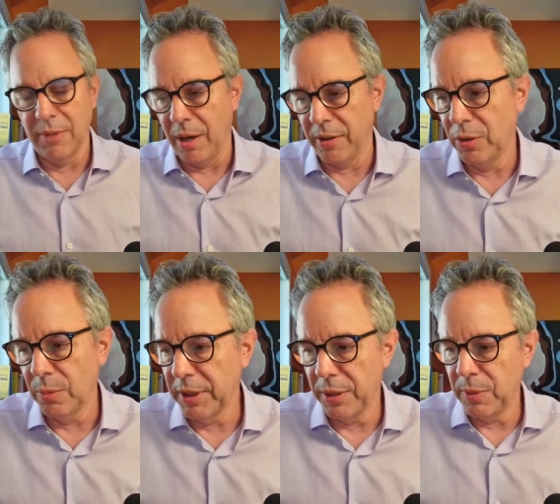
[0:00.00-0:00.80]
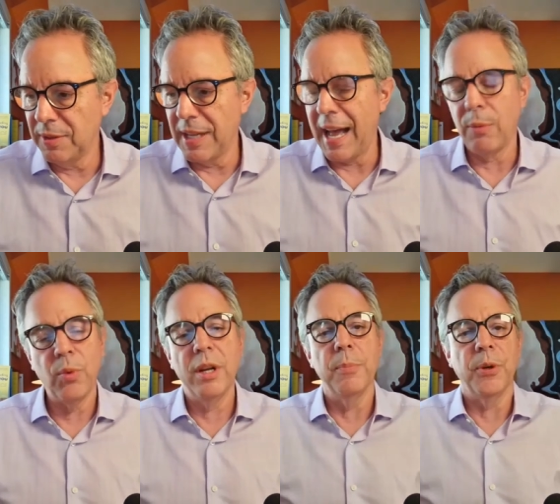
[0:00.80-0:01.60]
arguably was not
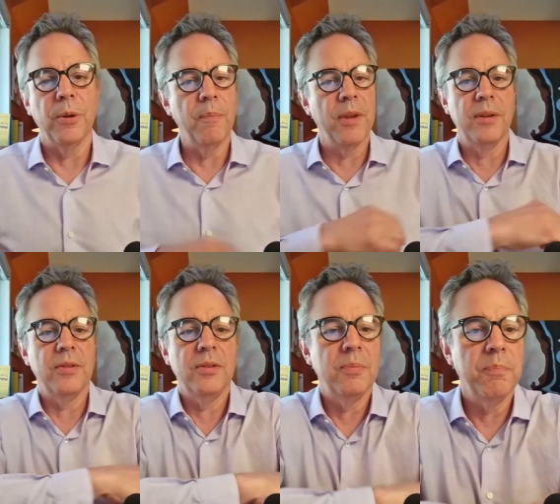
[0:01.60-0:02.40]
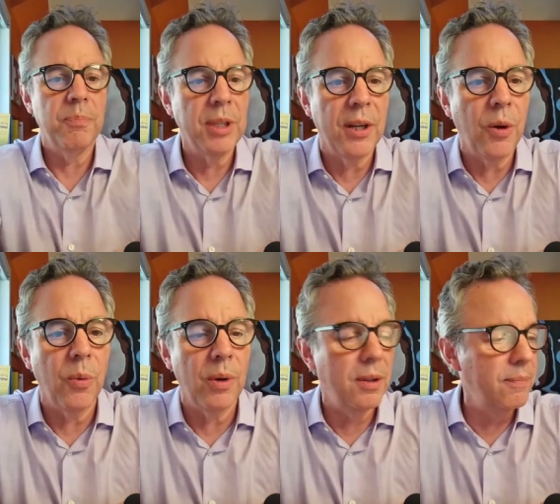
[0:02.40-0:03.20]
winnable. There's you
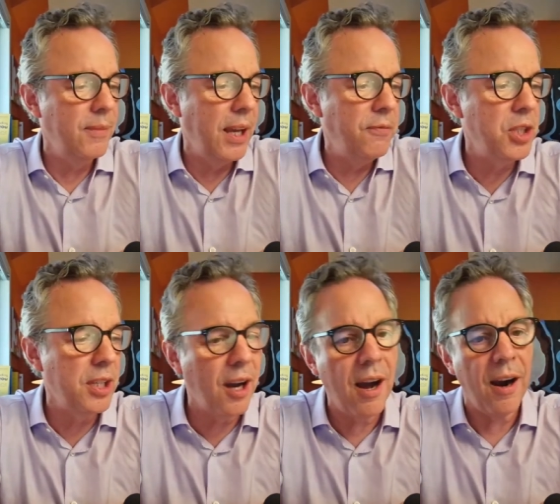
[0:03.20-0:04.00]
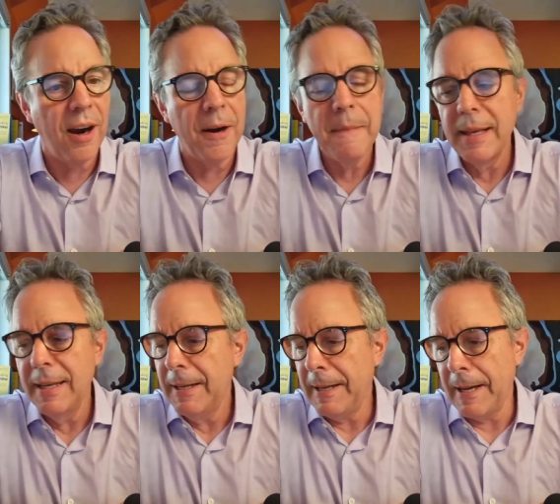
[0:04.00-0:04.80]
know FDR
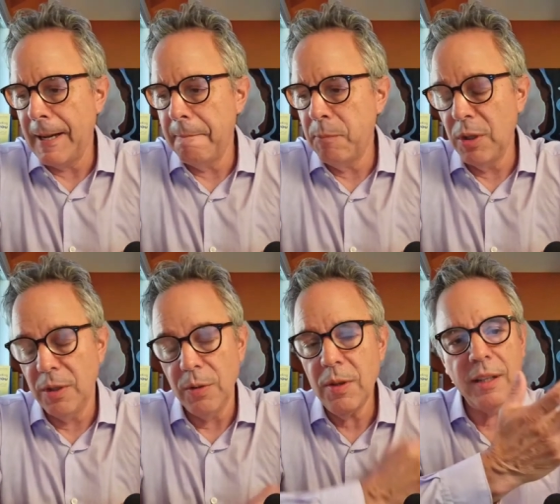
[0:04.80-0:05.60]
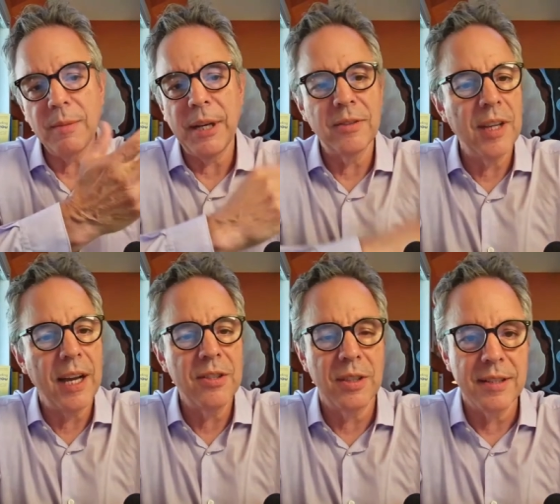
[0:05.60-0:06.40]
um, you, you, talked about
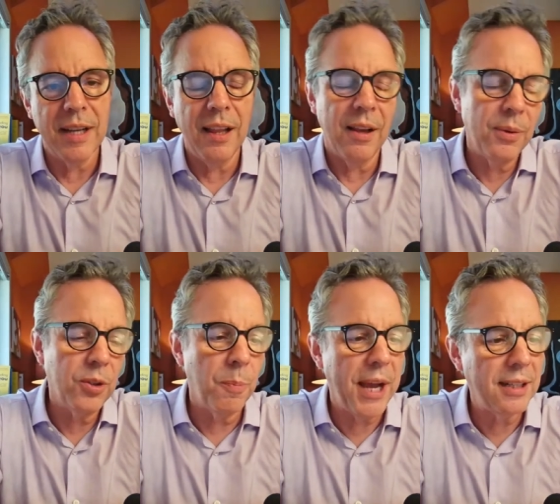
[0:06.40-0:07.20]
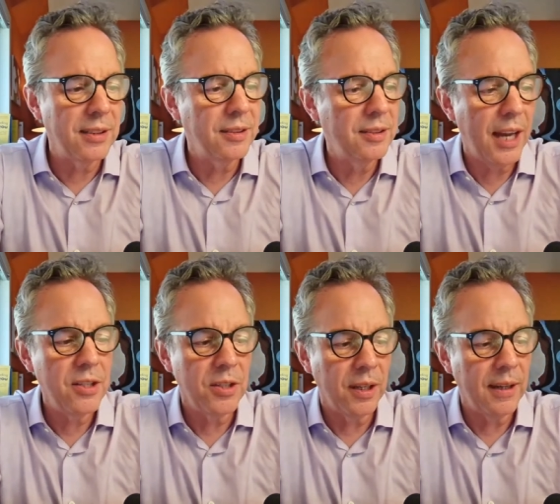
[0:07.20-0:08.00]
Satya Nadella. I want to go back to
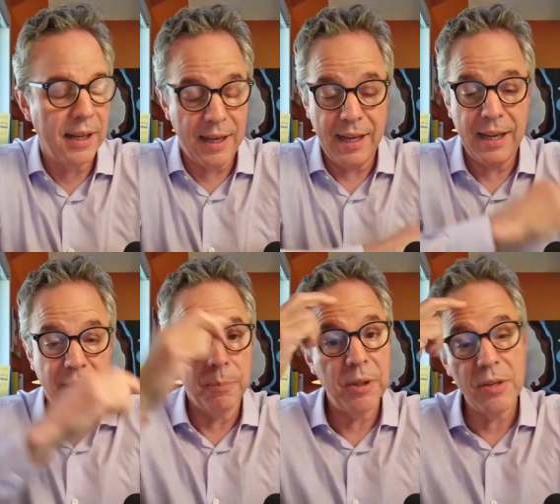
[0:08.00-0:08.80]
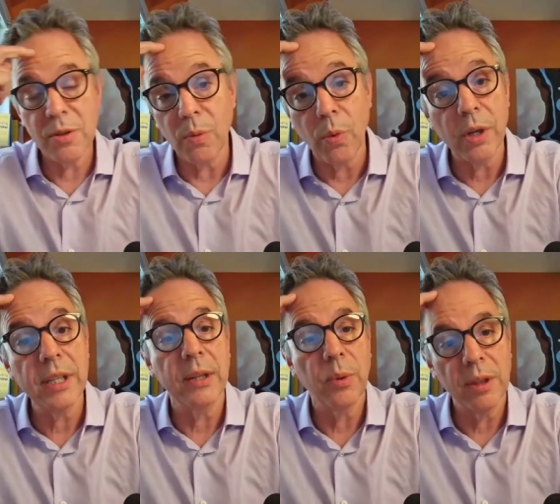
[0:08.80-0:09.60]
Satya, and I, I, had the pleasure of
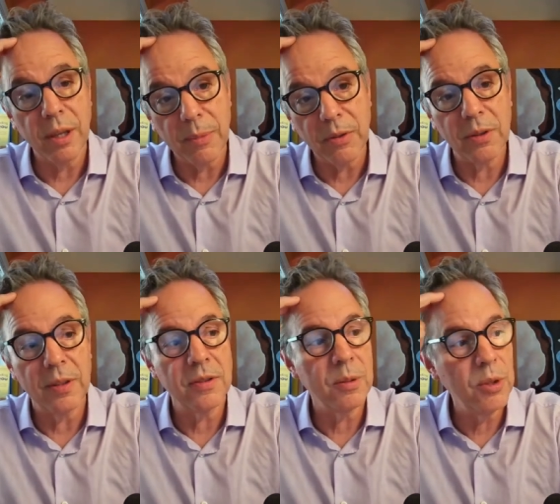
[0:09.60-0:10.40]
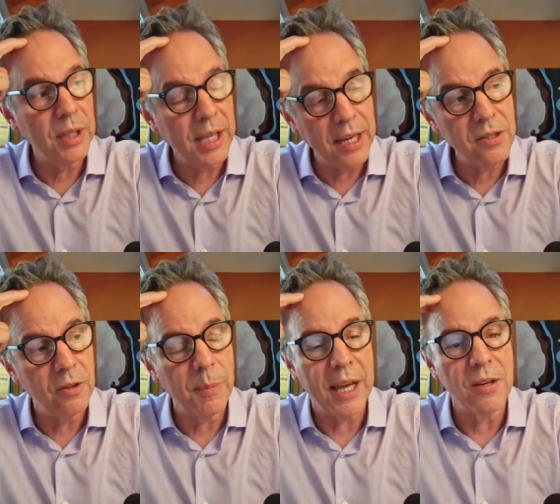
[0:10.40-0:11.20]
working with him as his
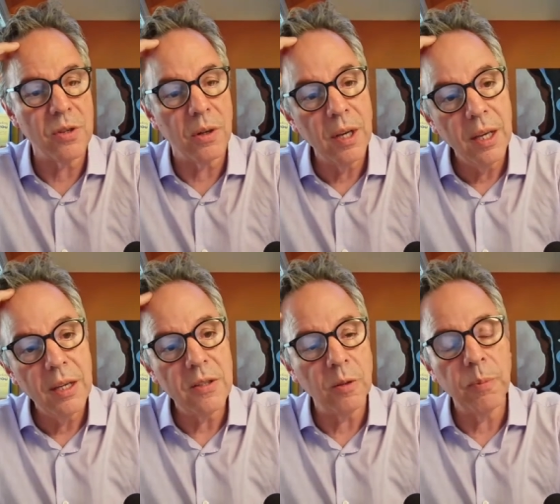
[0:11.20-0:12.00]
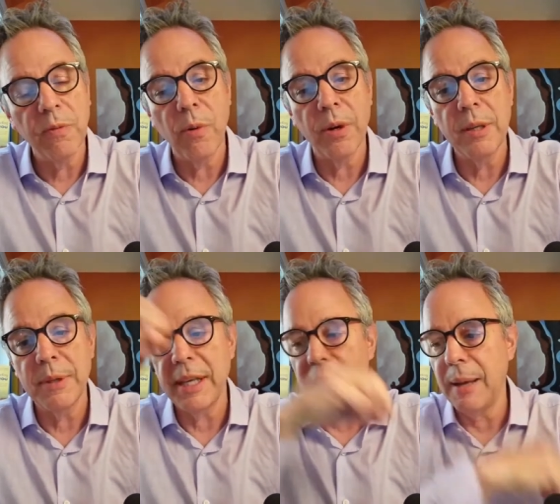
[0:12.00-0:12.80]
communications manager just before he
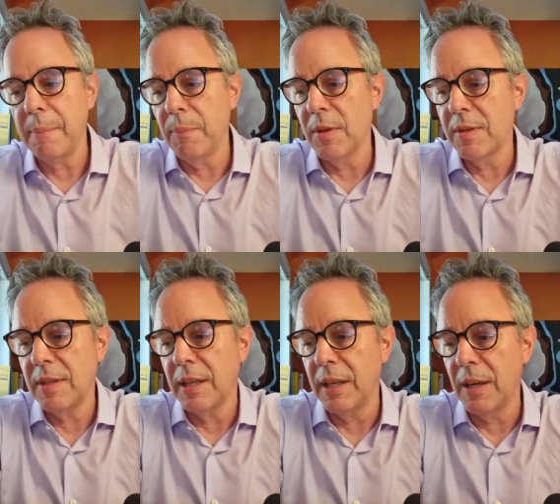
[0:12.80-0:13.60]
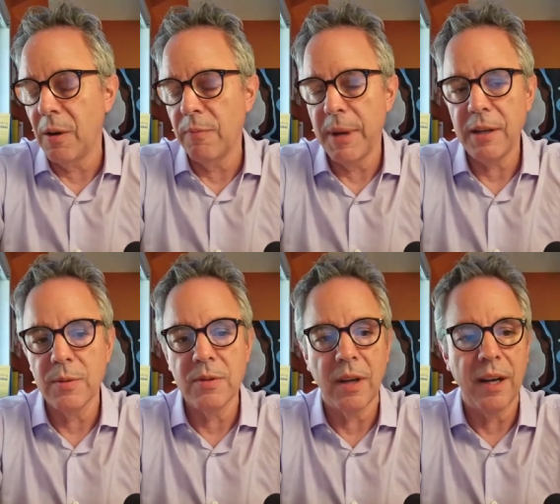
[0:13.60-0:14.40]
became the CEO of
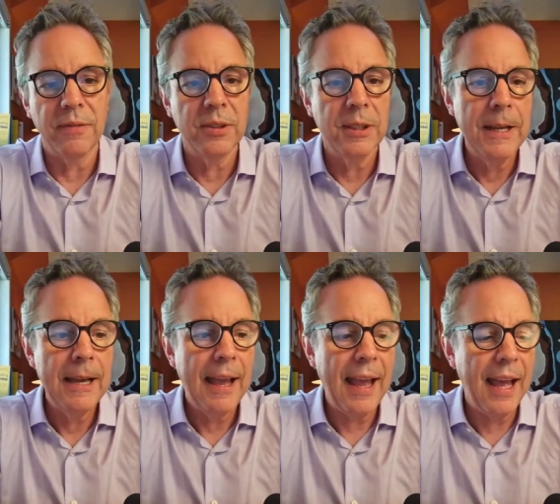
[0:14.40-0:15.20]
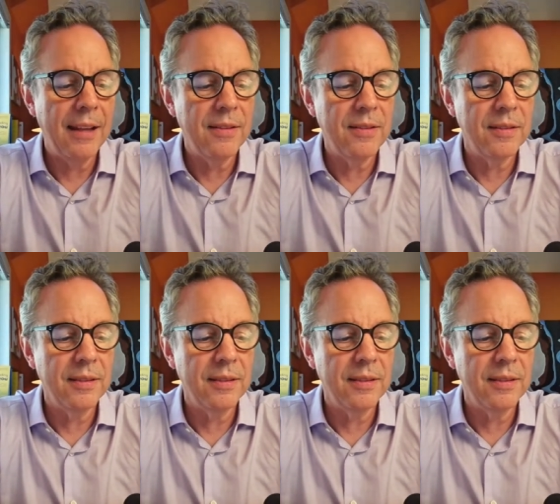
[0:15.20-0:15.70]
Microsoft. And